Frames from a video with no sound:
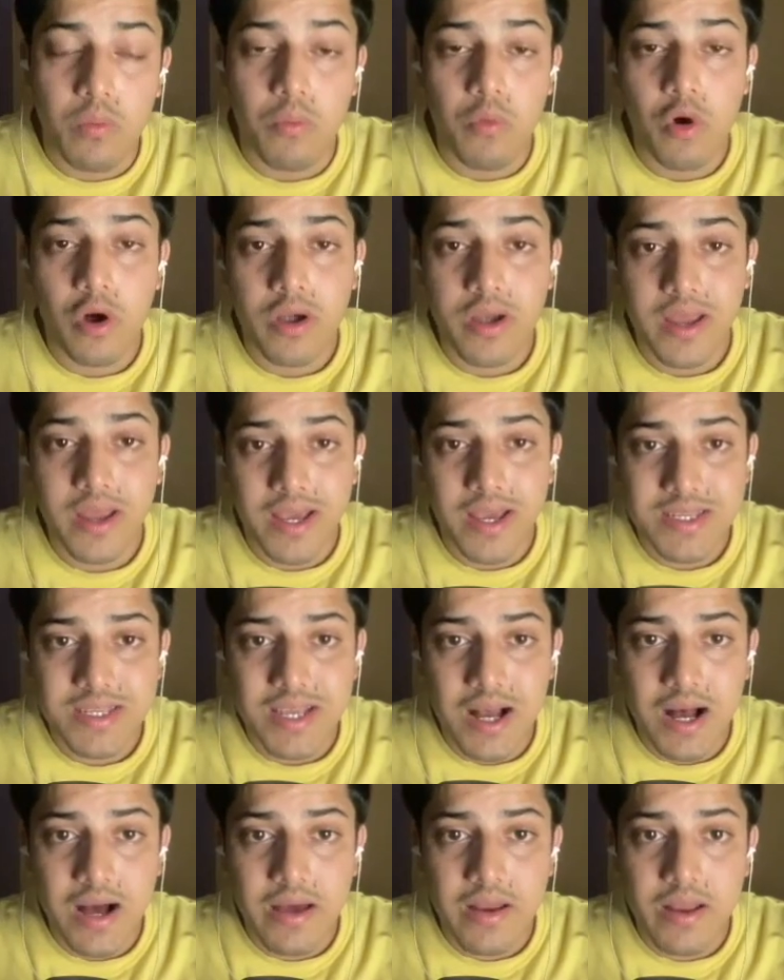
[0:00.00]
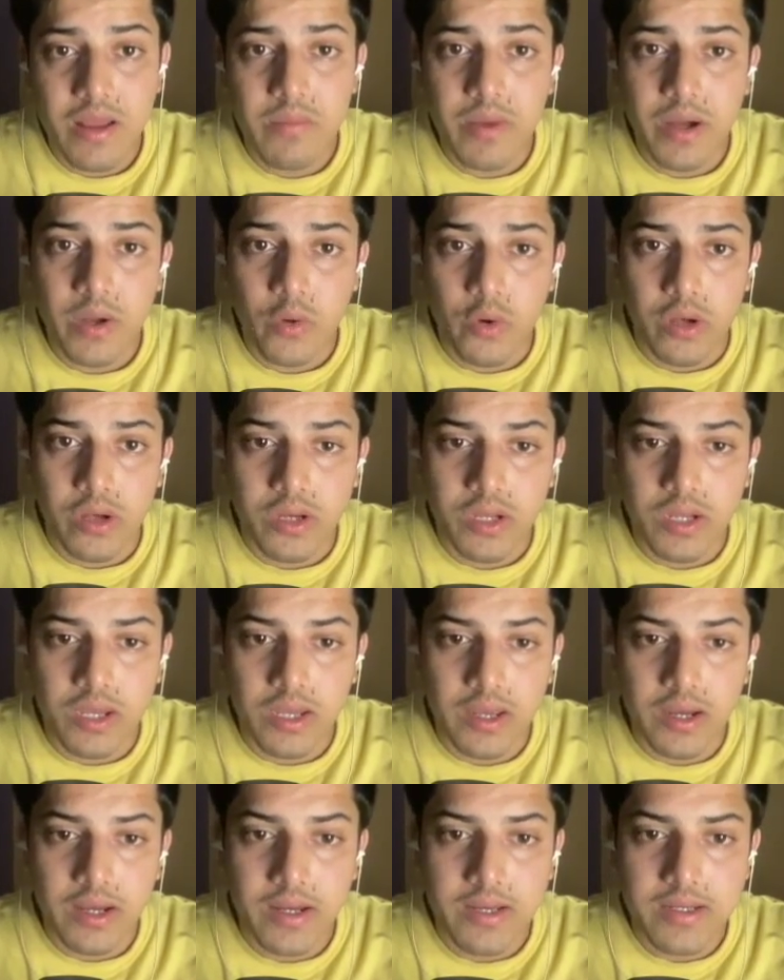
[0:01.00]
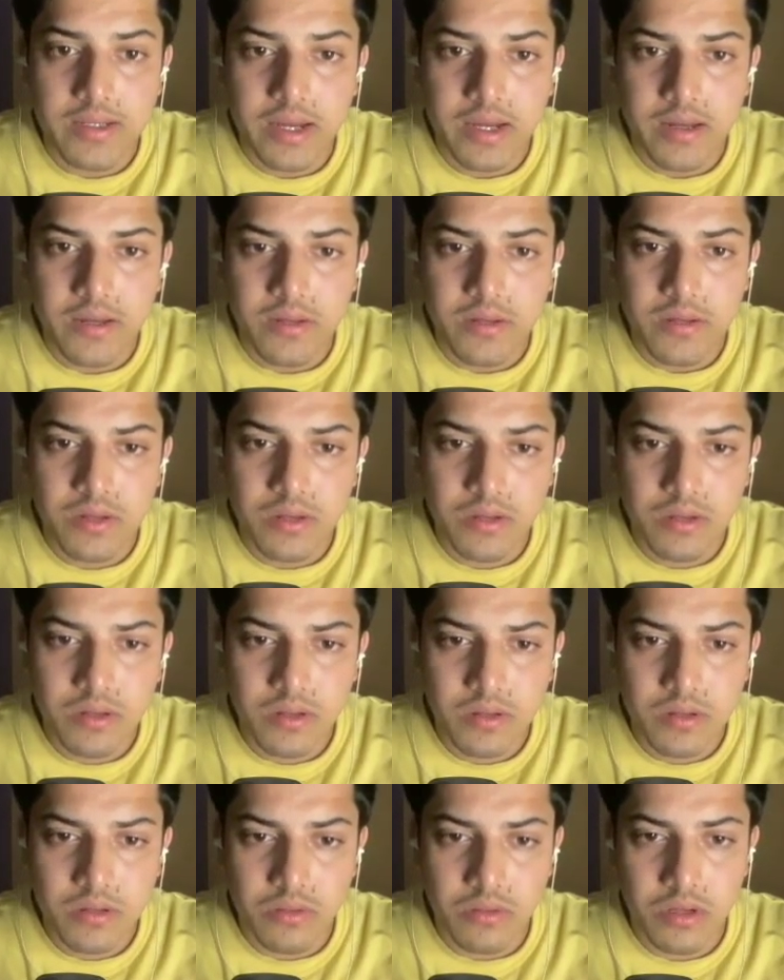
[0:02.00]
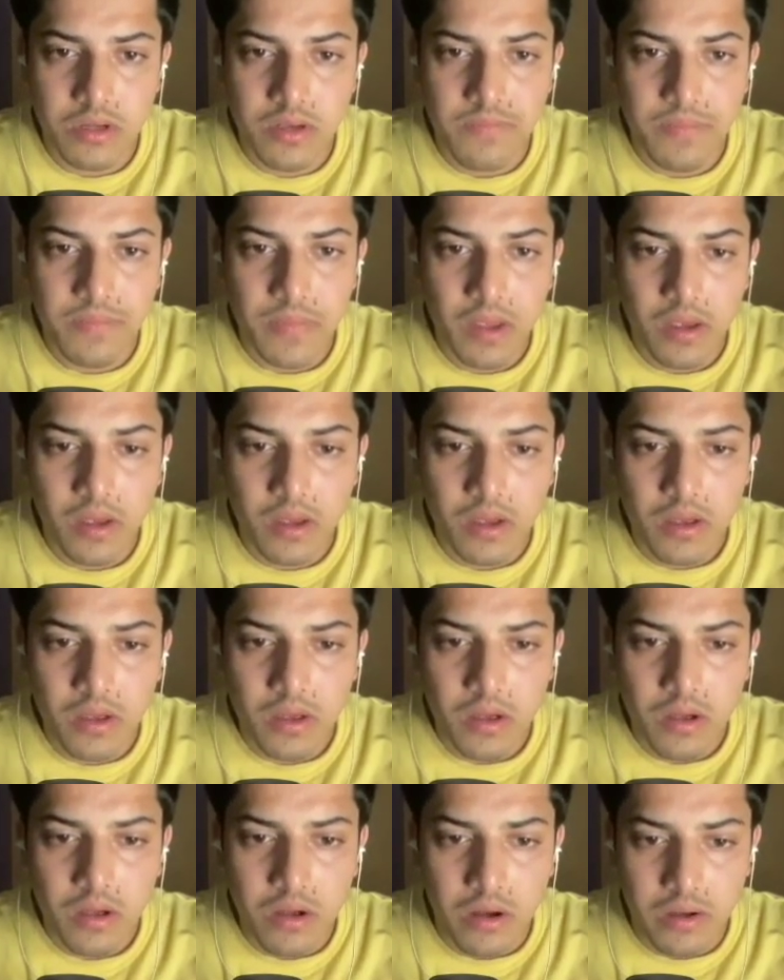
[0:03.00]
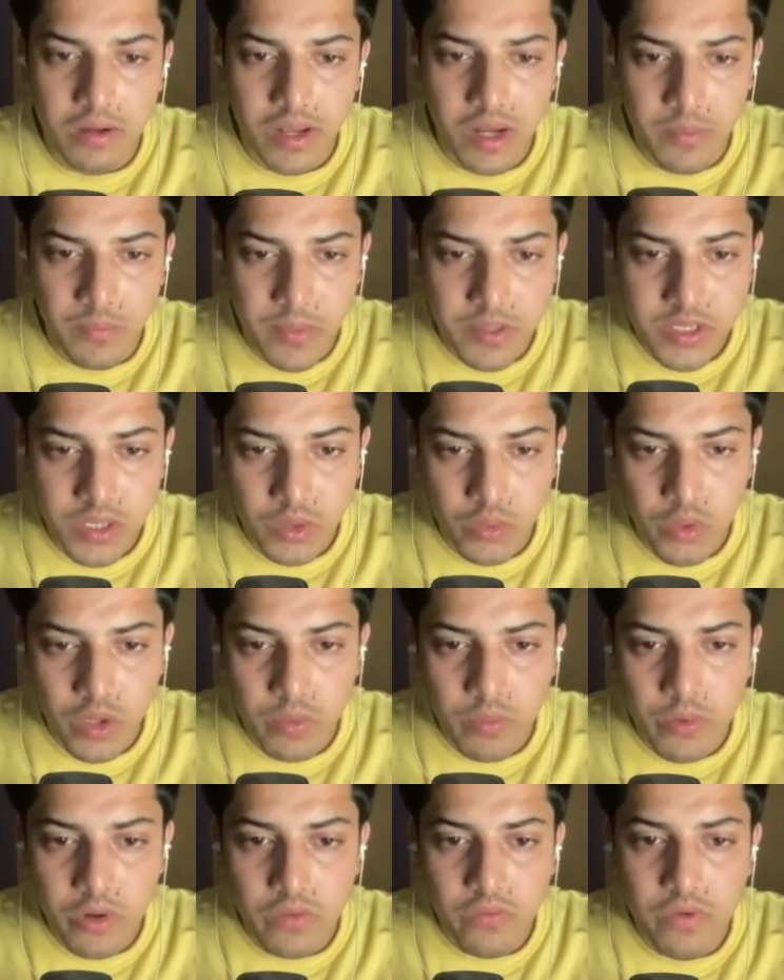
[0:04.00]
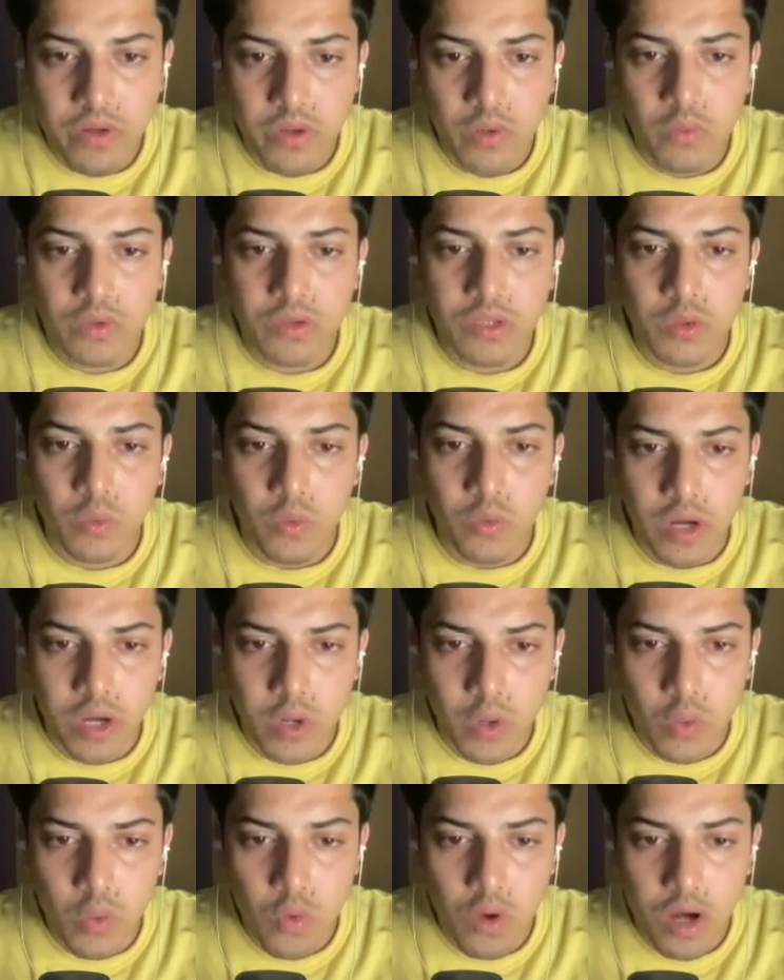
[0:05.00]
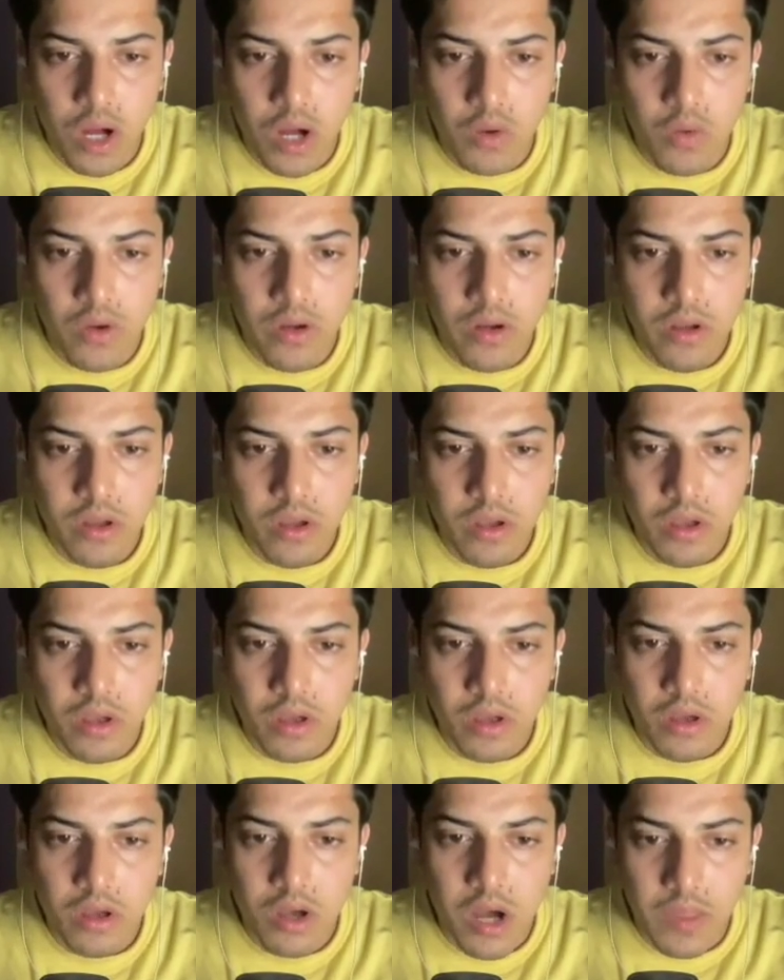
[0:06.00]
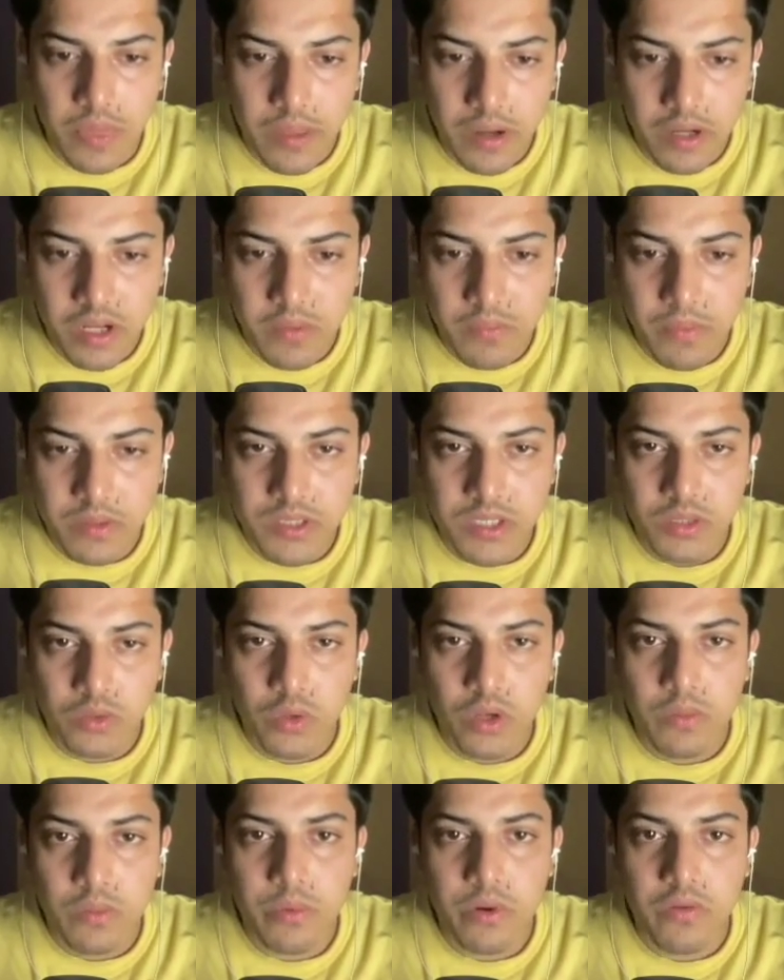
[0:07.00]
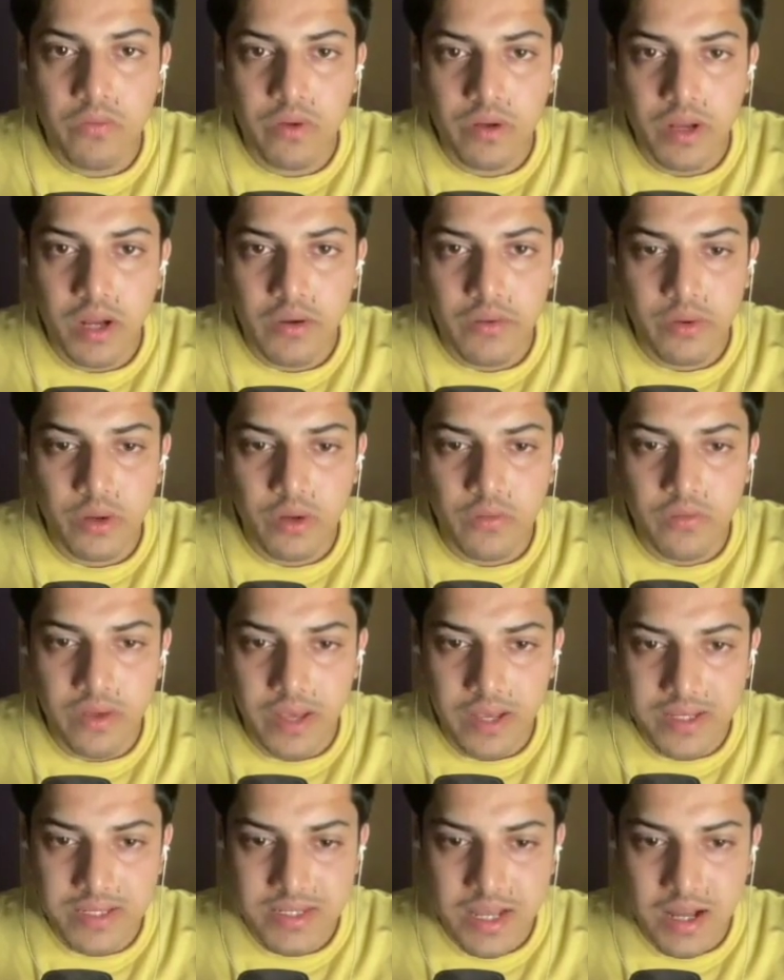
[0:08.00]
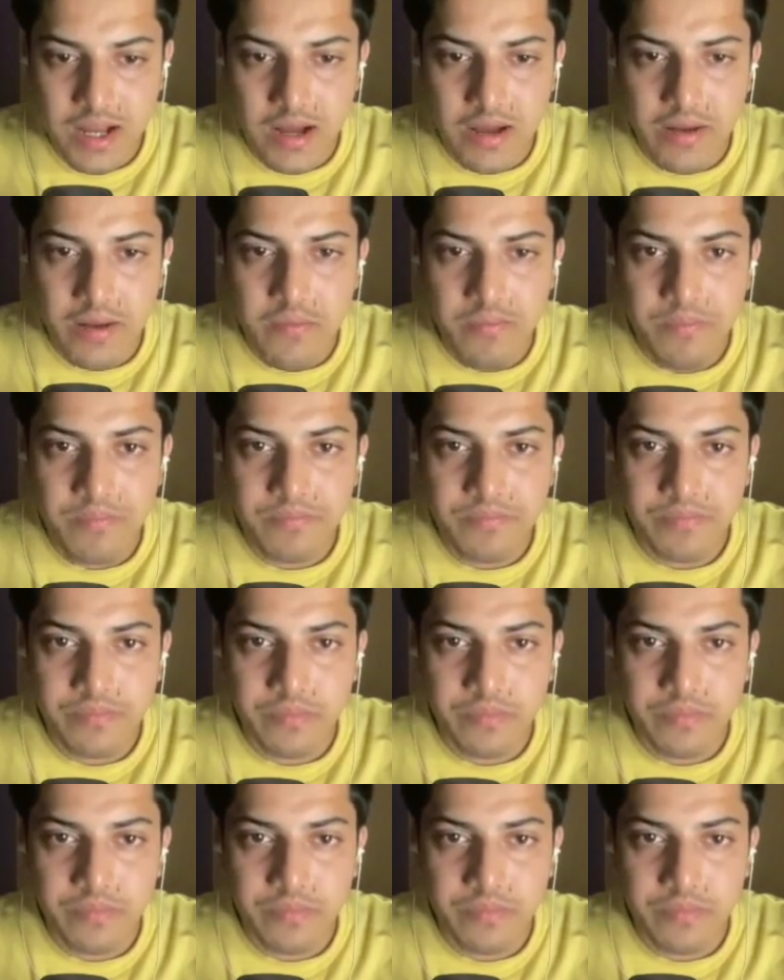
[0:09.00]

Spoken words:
bought SRM at 28 cents. Okay, 10% quick profit within 1-2 hour, 30% quick profit out of SRM.